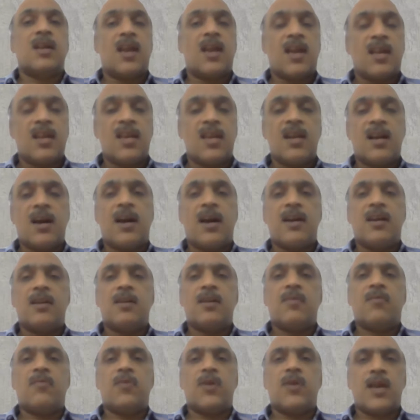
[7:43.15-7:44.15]
any
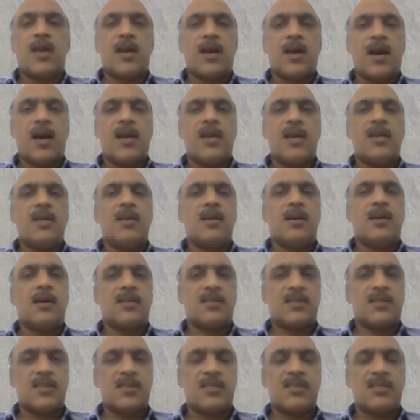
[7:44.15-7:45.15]
kind of AI
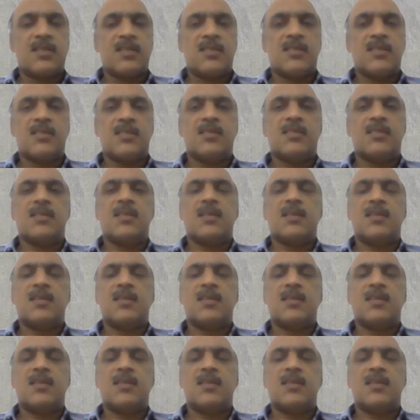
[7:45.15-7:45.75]
assistance